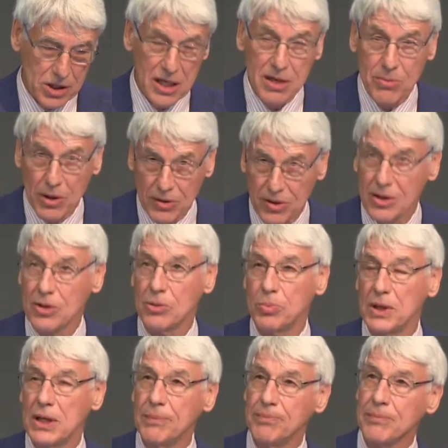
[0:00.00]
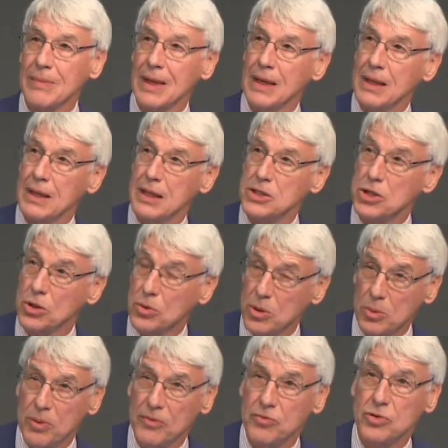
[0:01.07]
Chemotherapy is a
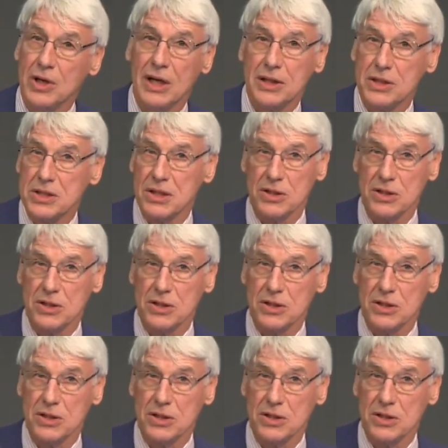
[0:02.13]
group of drugs